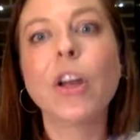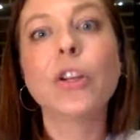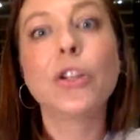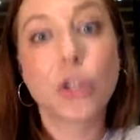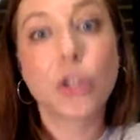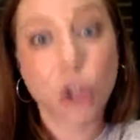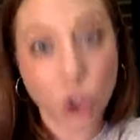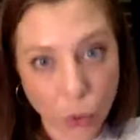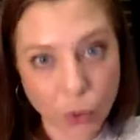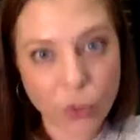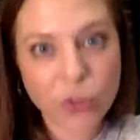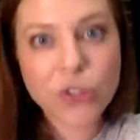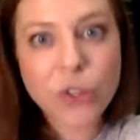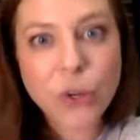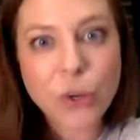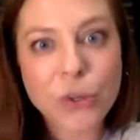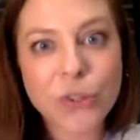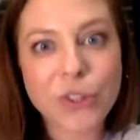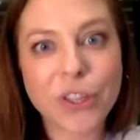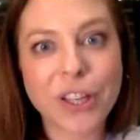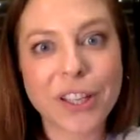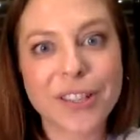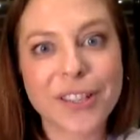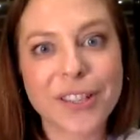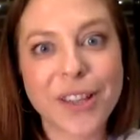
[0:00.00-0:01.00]
two
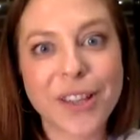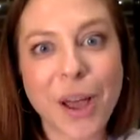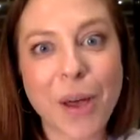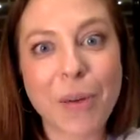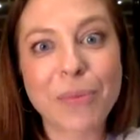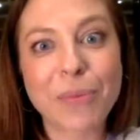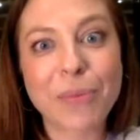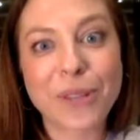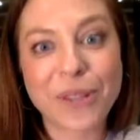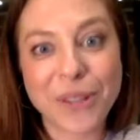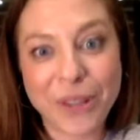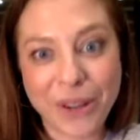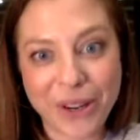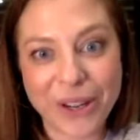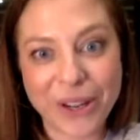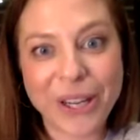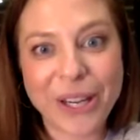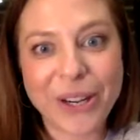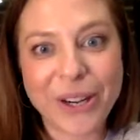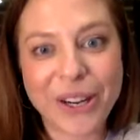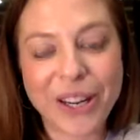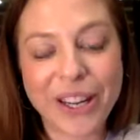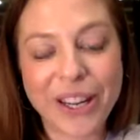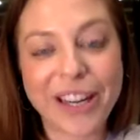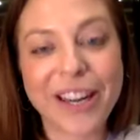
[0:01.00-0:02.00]
associates come to their
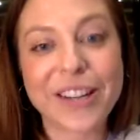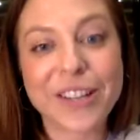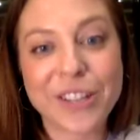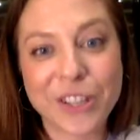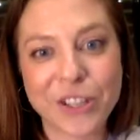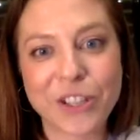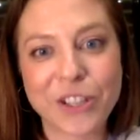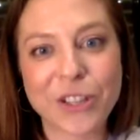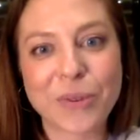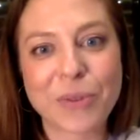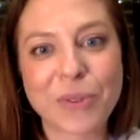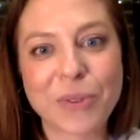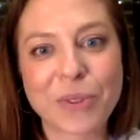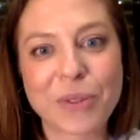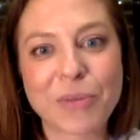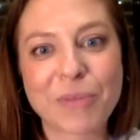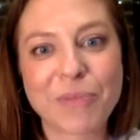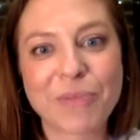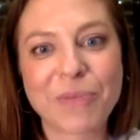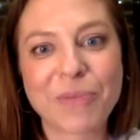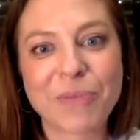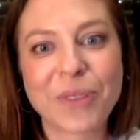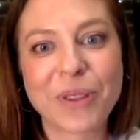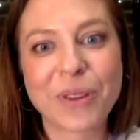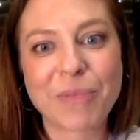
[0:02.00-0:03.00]
hearing in addition with the,
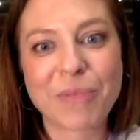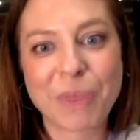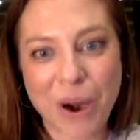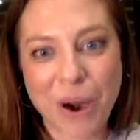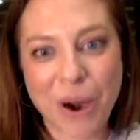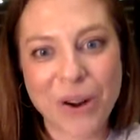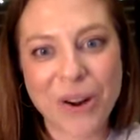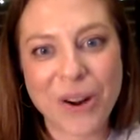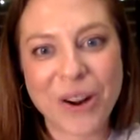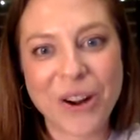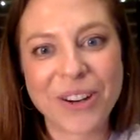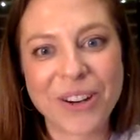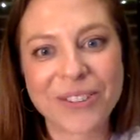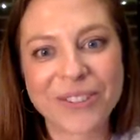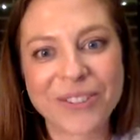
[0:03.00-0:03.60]
the partner,